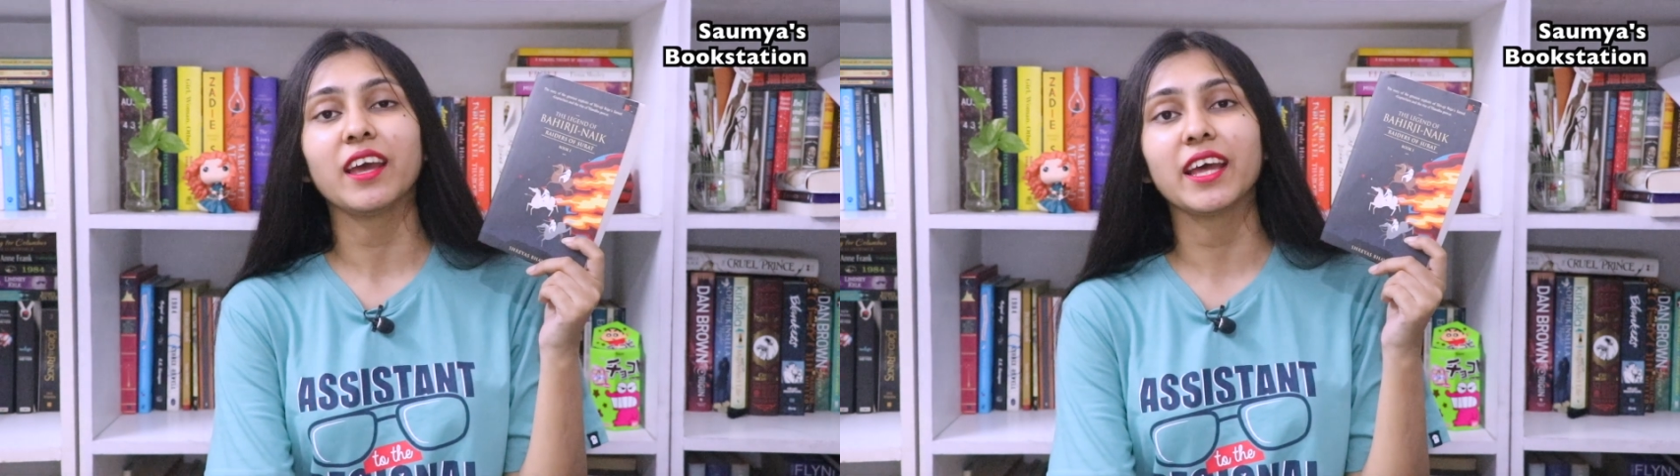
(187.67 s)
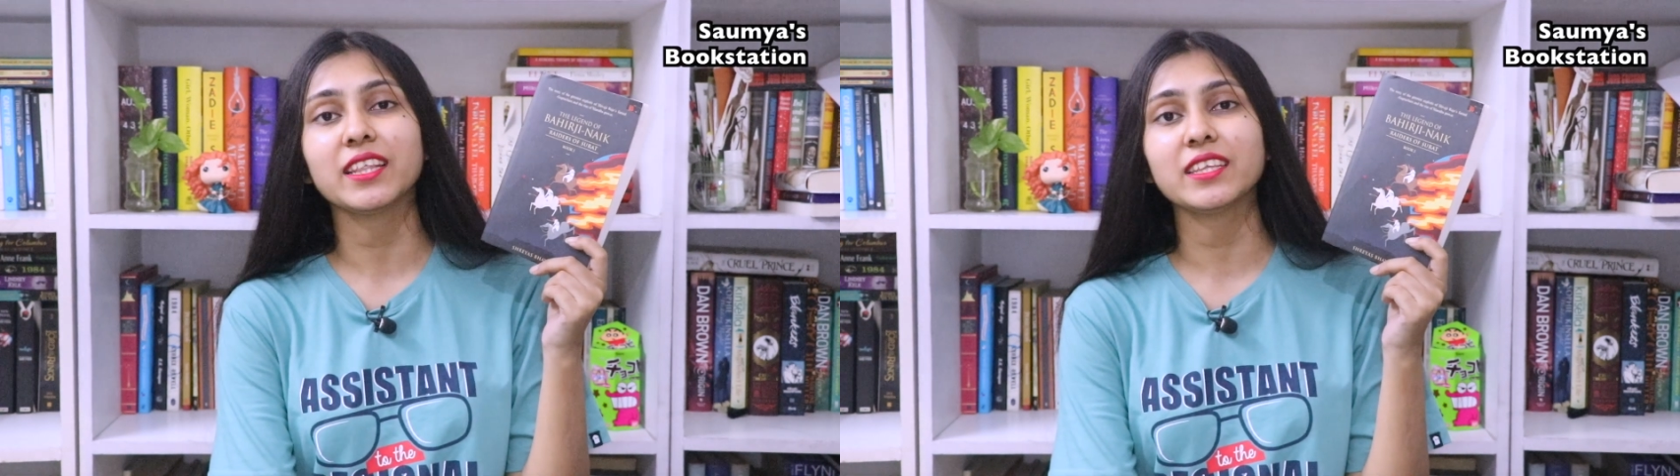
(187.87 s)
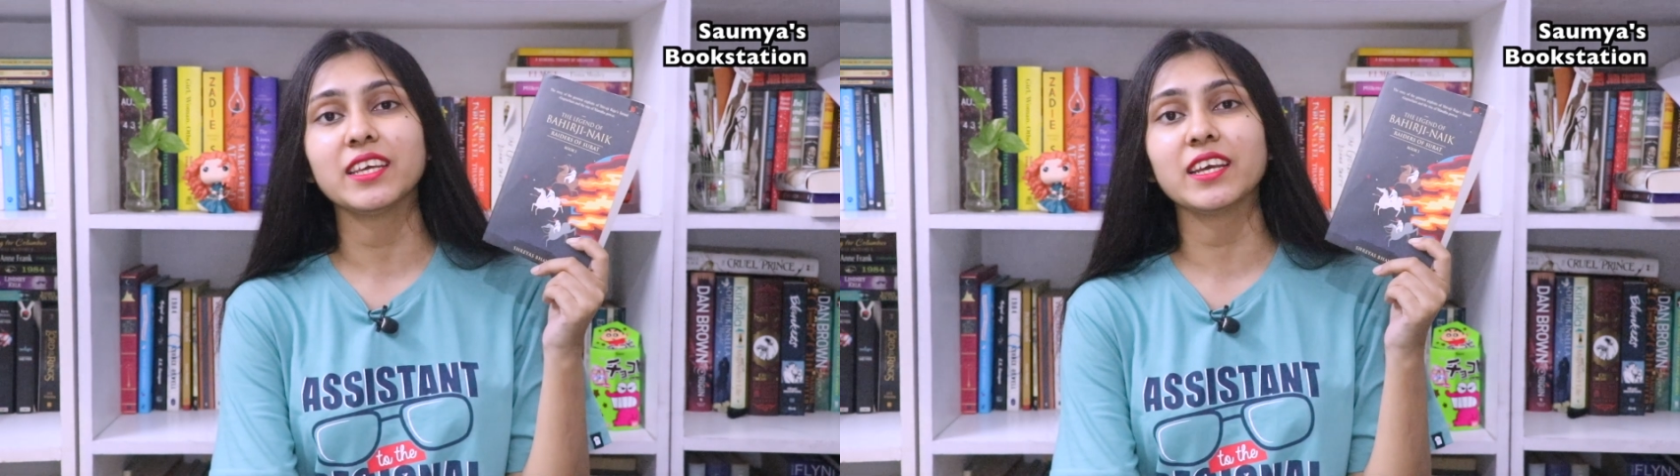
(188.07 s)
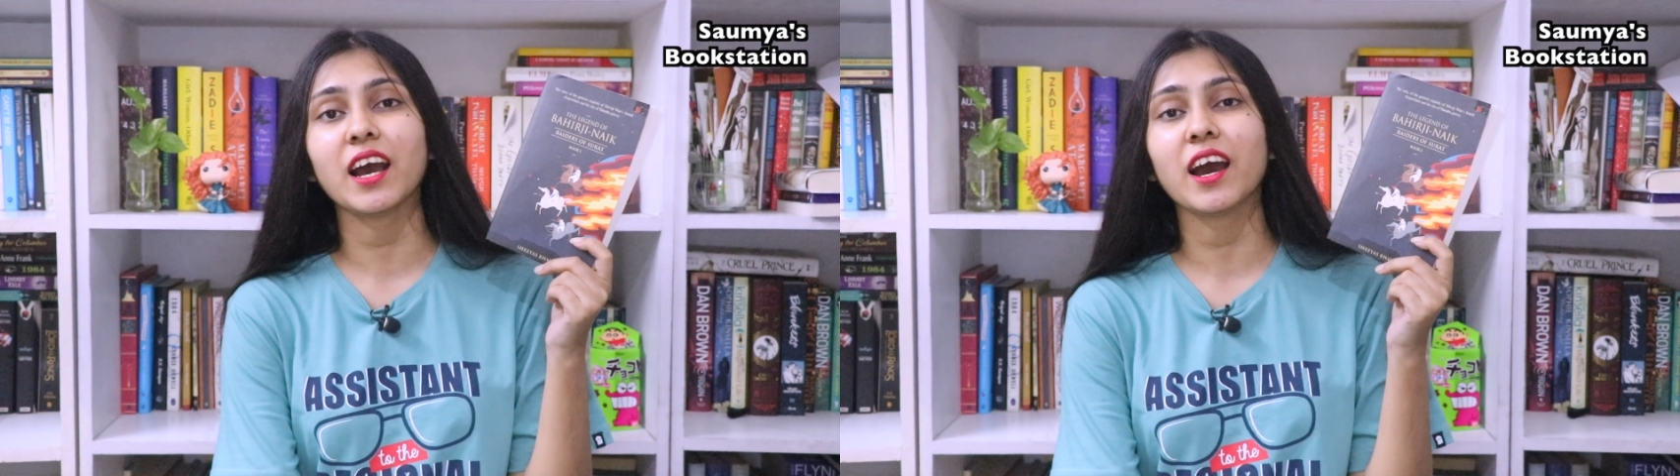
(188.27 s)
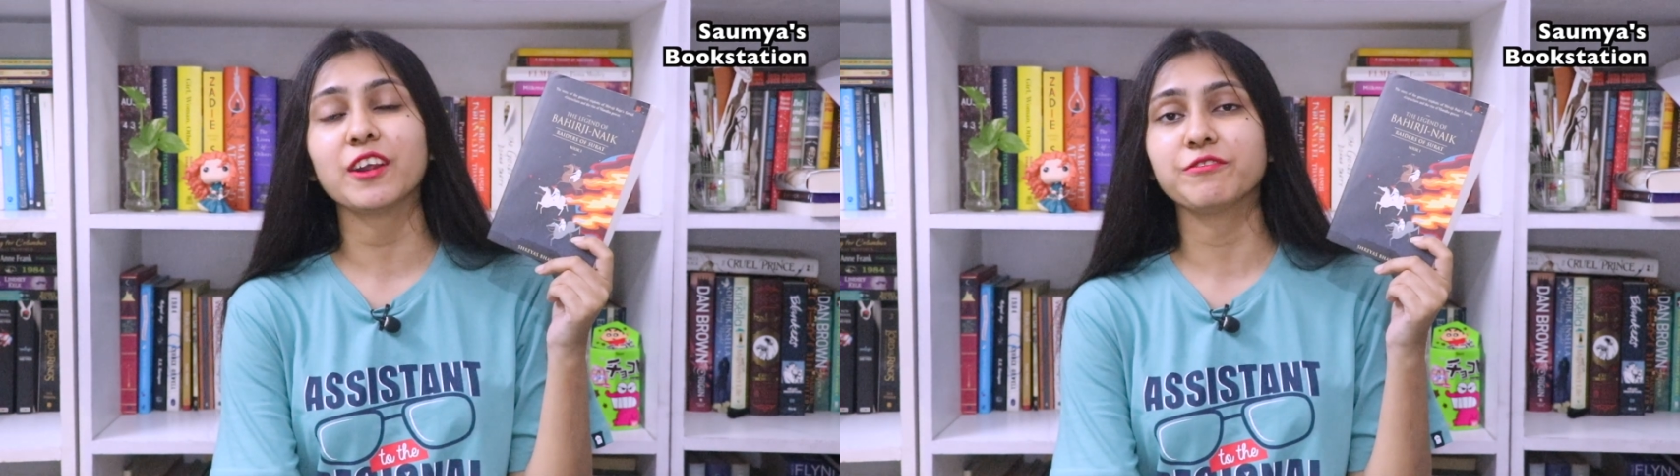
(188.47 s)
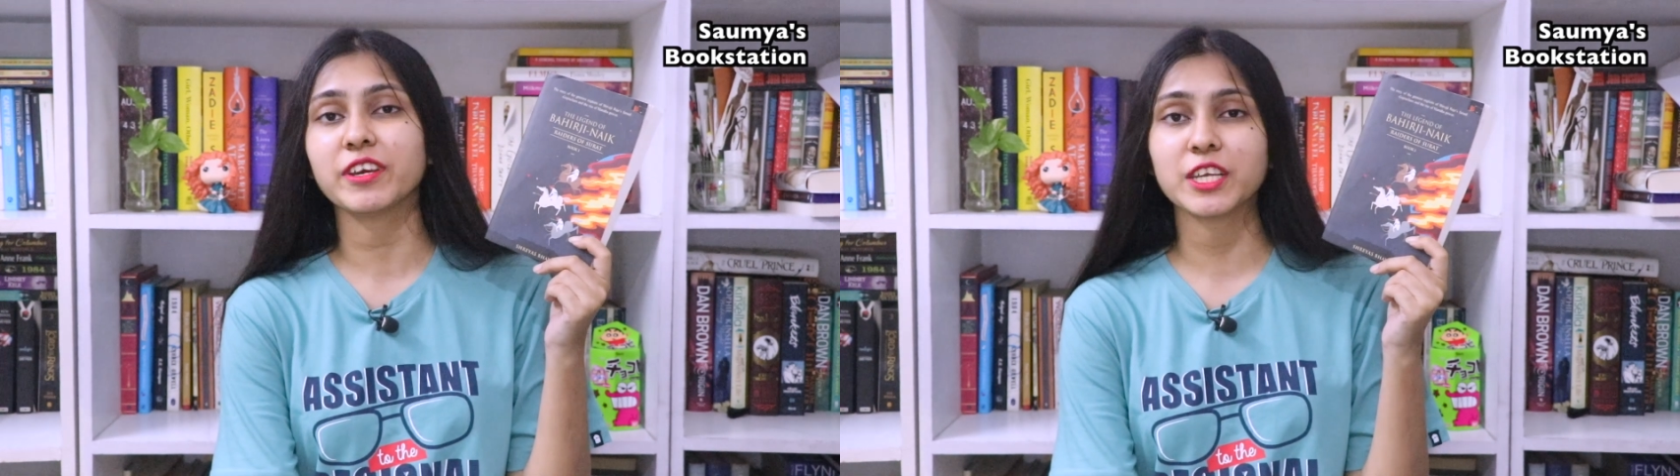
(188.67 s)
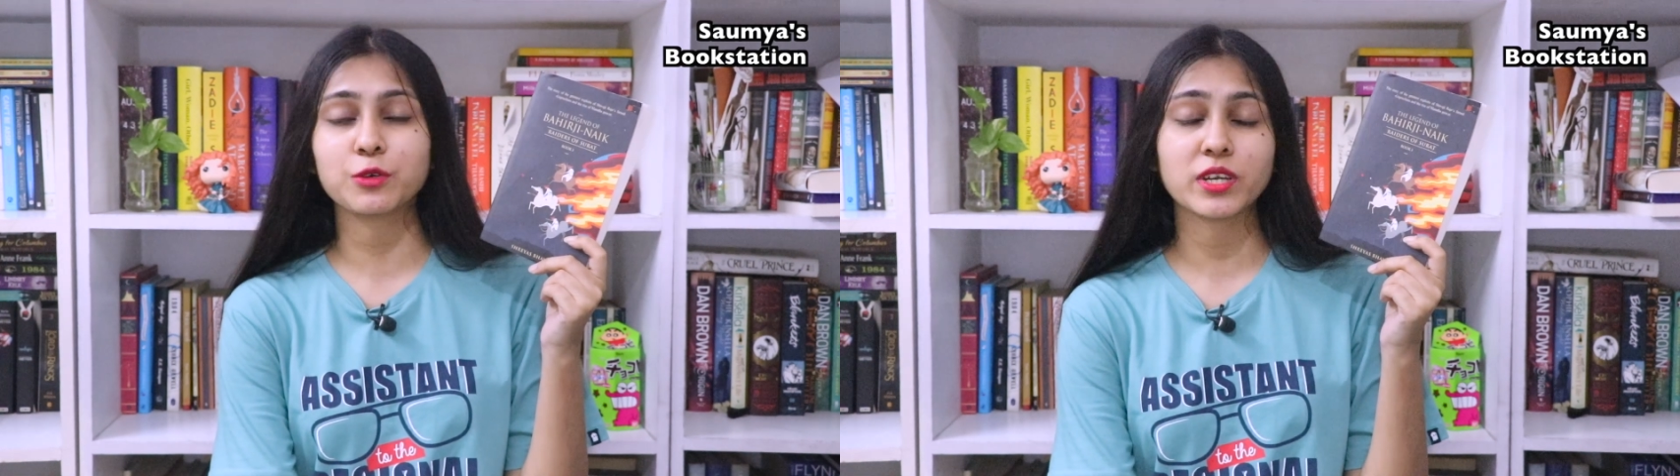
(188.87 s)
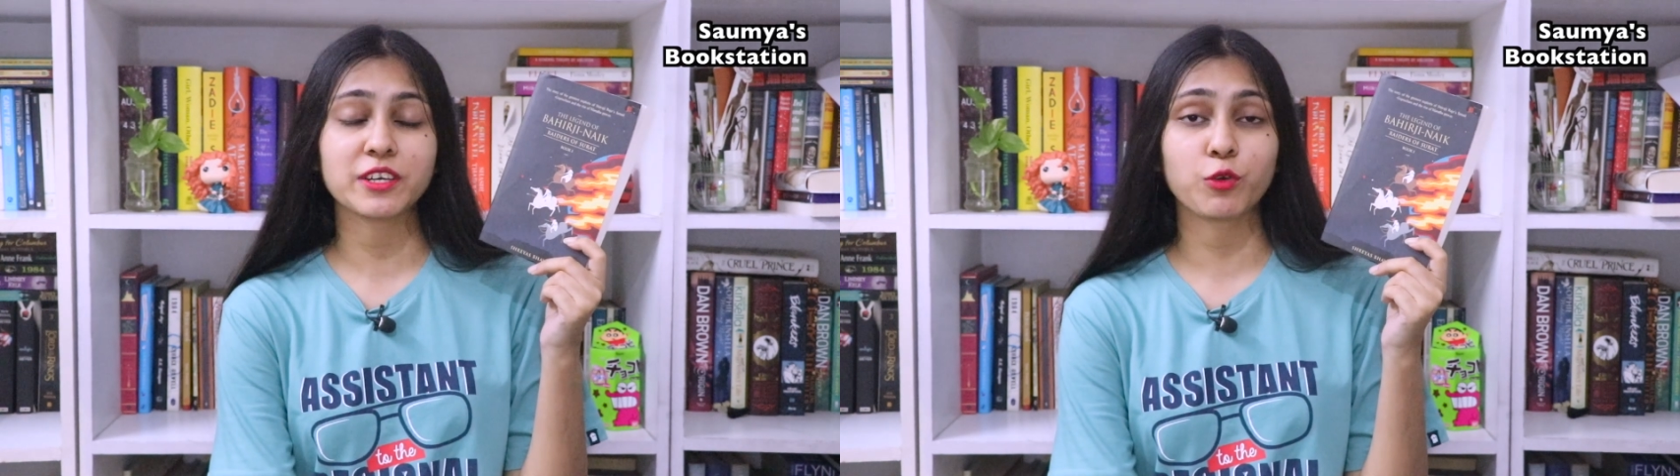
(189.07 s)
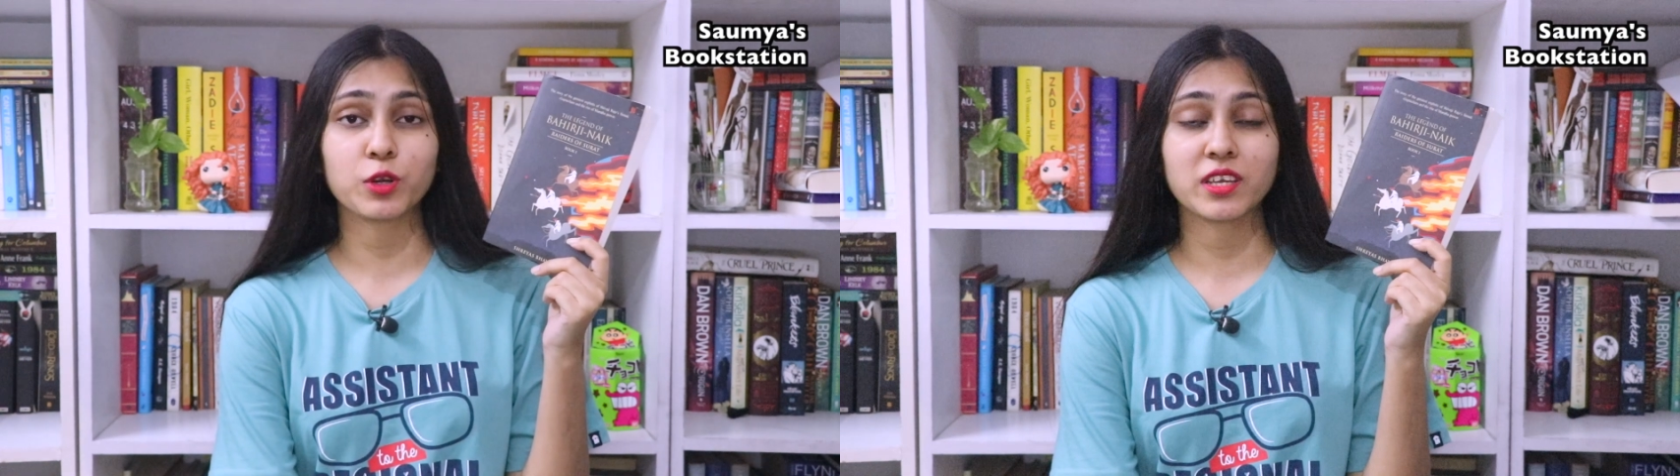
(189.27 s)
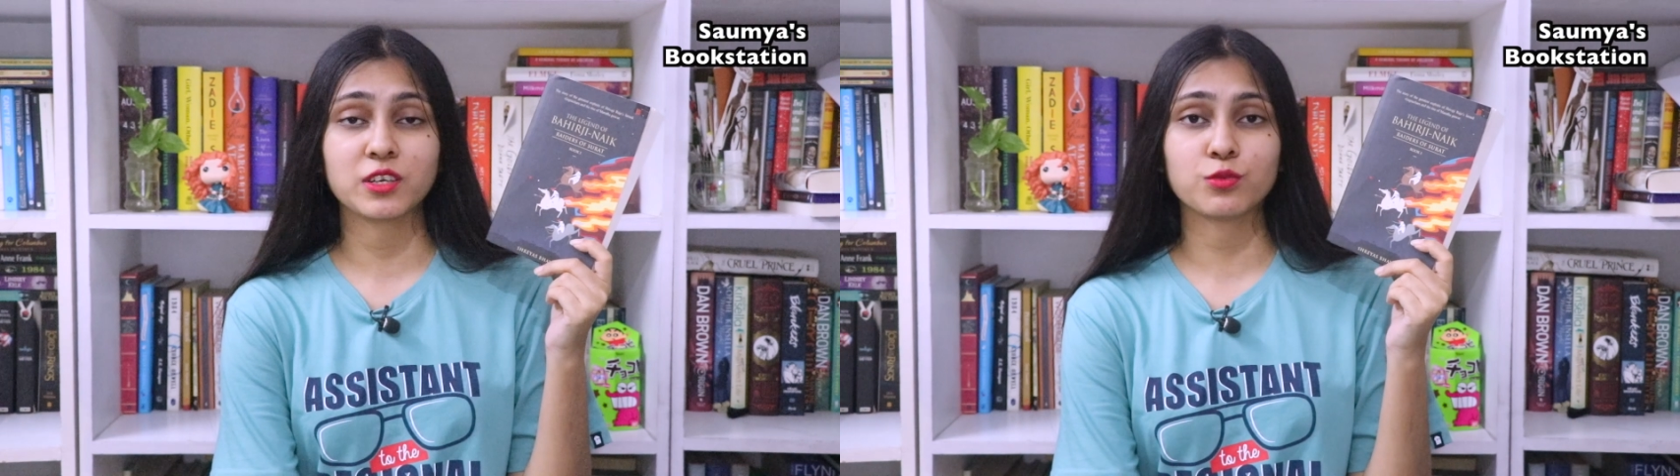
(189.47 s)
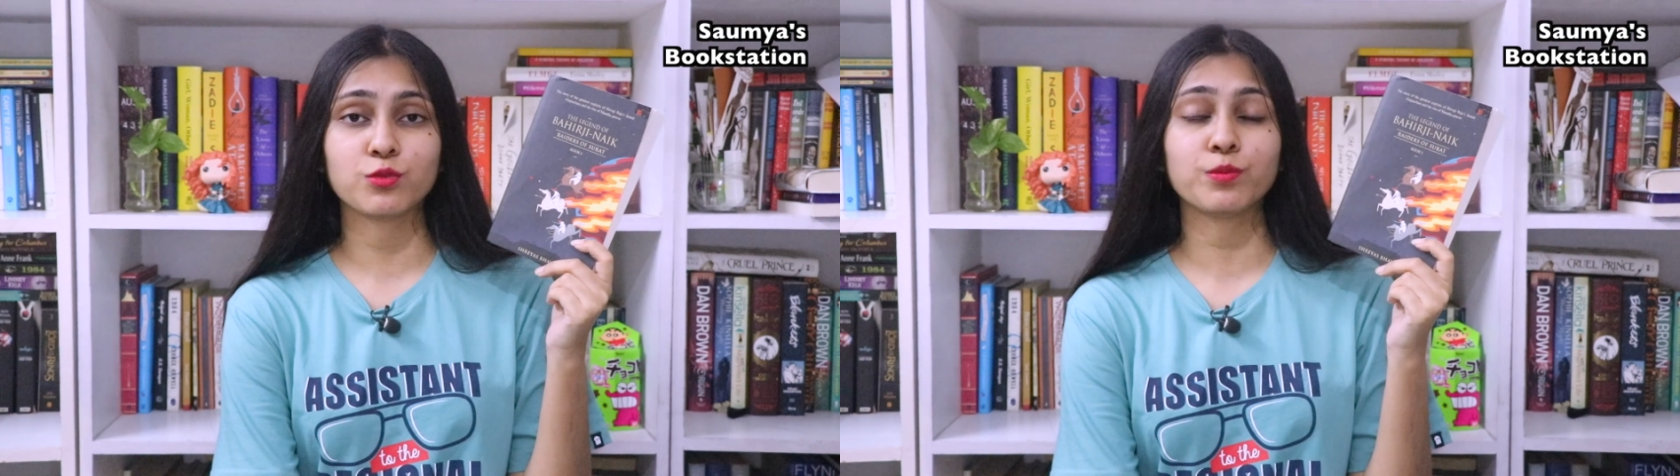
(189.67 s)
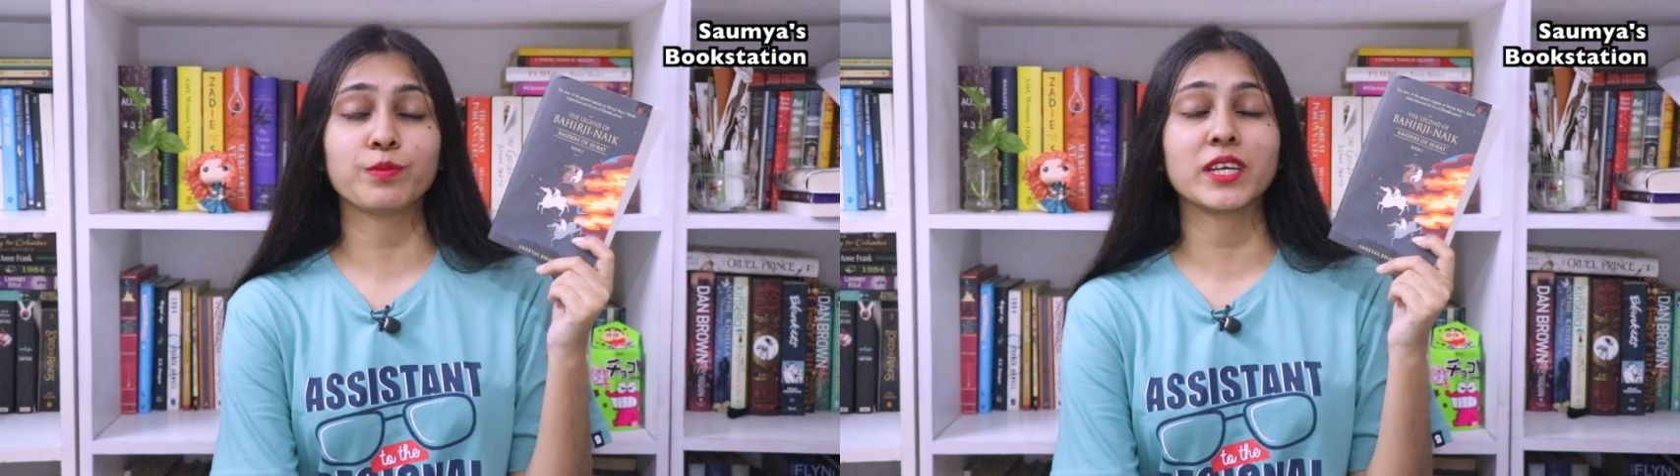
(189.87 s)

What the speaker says: and they are very good at what they do,